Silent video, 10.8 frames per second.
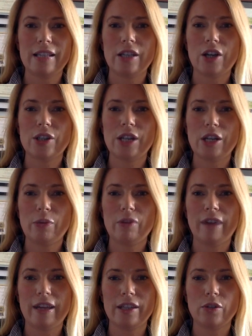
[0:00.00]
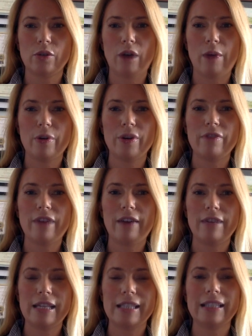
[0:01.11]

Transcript: our study provides corroborative evidence